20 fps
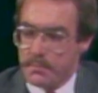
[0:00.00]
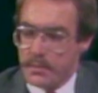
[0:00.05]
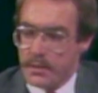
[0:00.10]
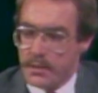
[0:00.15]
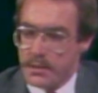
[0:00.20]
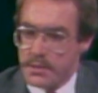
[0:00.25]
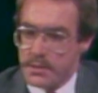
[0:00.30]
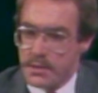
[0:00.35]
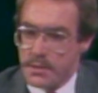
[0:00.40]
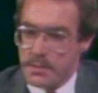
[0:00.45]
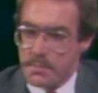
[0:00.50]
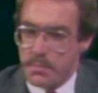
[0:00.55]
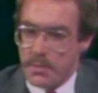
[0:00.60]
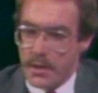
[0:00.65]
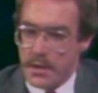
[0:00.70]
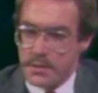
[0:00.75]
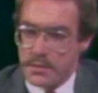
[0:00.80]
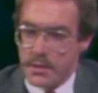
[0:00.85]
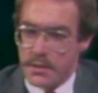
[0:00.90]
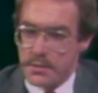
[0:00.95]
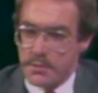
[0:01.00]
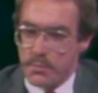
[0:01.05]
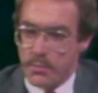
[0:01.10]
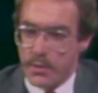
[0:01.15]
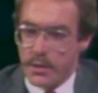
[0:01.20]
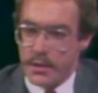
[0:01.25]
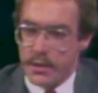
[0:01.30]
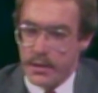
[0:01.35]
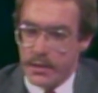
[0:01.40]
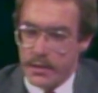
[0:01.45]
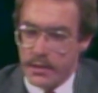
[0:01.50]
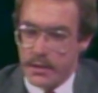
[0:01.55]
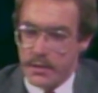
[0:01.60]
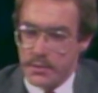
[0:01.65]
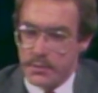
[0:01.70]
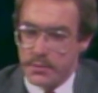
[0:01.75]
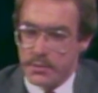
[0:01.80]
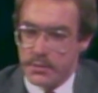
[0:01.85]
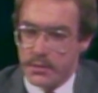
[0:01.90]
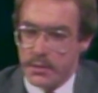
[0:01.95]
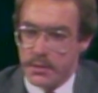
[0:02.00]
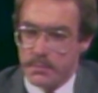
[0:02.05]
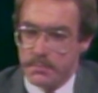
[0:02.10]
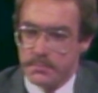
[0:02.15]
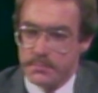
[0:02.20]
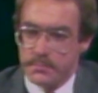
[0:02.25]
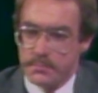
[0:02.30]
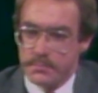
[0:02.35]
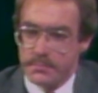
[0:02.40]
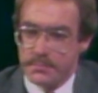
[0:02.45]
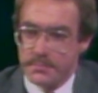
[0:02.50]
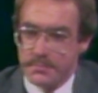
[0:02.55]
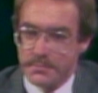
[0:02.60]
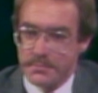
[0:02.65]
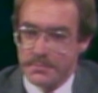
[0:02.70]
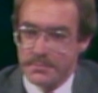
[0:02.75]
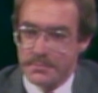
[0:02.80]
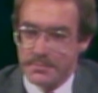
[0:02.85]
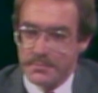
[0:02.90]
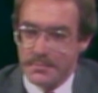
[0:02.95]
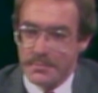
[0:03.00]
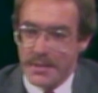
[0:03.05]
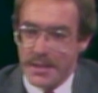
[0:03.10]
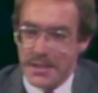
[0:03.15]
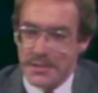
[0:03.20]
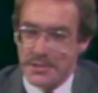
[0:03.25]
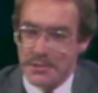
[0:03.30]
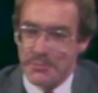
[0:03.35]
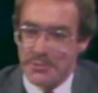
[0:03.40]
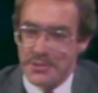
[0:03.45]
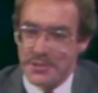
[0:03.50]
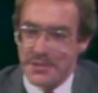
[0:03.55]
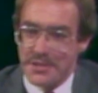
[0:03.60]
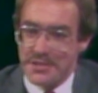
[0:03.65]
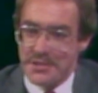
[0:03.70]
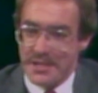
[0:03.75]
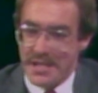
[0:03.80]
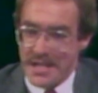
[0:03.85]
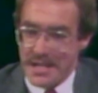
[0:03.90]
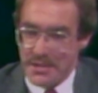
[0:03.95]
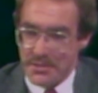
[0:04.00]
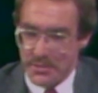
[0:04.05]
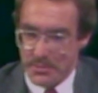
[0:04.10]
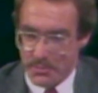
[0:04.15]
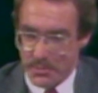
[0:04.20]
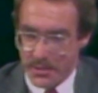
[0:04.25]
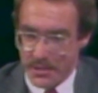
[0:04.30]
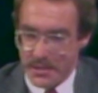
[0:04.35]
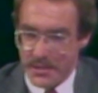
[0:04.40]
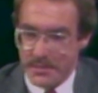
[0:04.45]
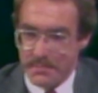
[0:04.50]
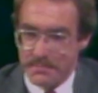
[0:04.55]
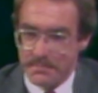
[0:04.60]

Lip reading: Is this process working as it was designed to work,